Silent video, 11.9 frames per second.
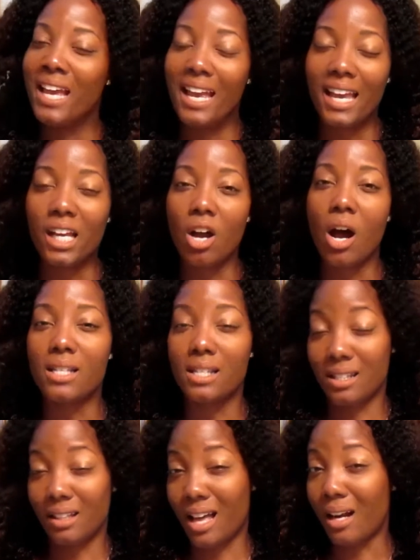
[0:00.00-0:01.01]
it causes
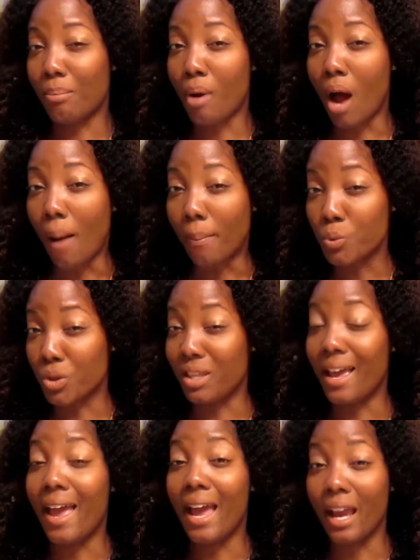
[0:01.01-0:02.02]
a lot of problems with the
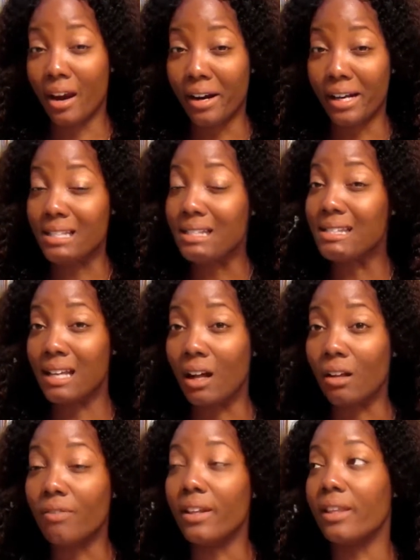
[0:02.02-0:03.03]
hair in
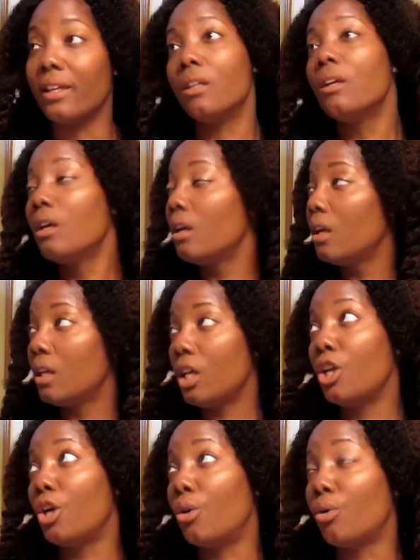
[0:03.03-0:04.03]
itself. And then,
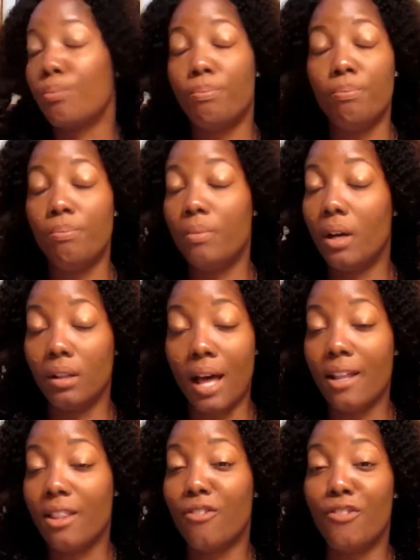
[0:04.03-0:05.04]
you know, a lot
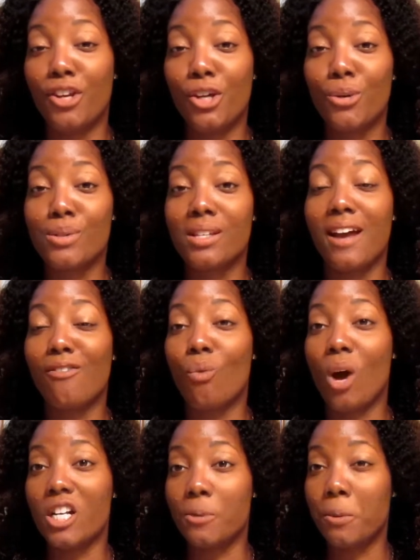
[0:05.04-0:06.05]
of the videos that I've
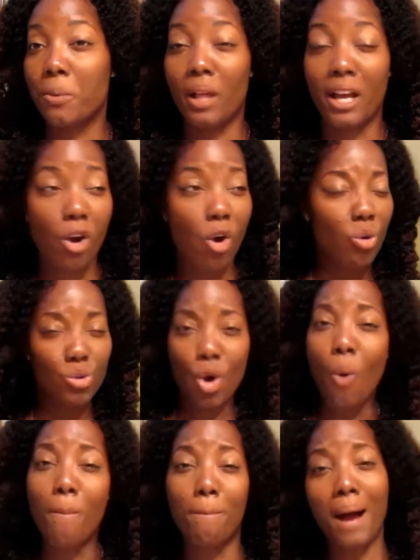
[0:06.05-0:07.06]
watched, people are like, oh,
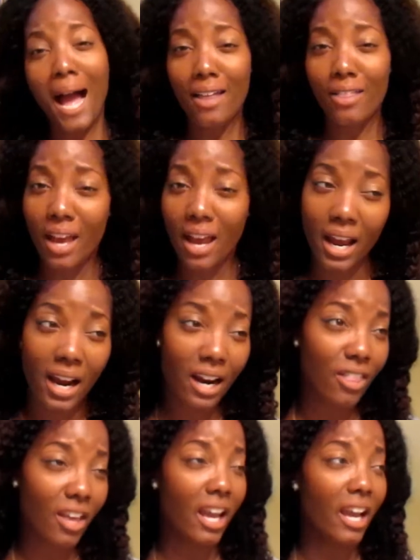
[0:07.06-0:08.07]
don't buy the
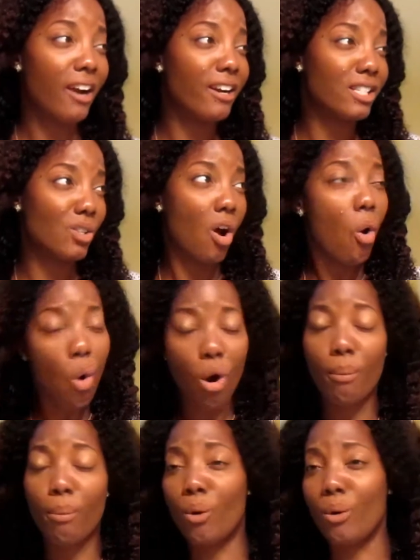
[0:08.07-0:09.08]
hair is
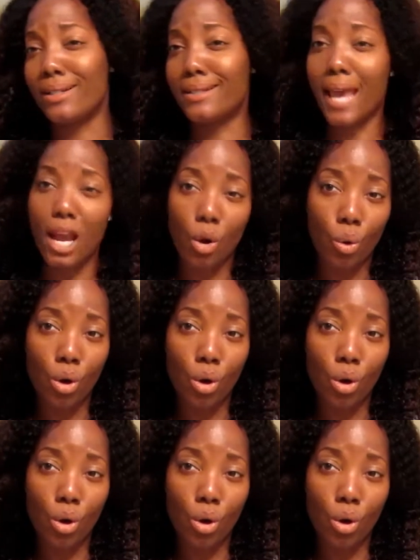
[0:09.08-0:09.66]
horrible, it tangled